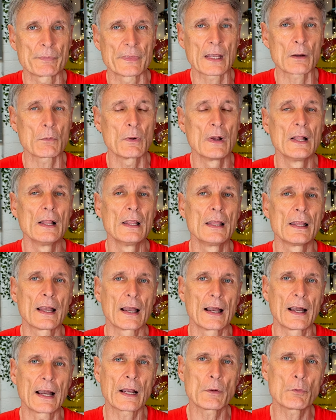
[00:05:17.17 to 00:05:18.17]
Now,
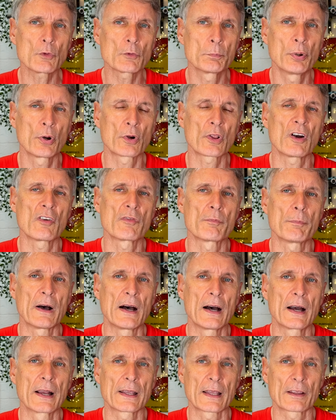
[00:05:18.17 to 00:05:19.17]
I was put off
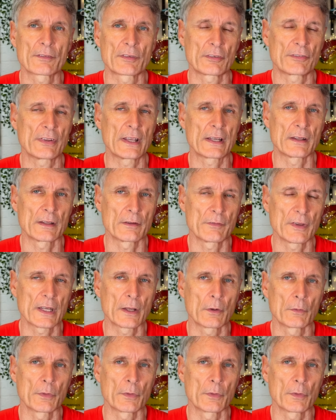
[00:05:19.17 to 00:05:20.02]
by, as I said in the video,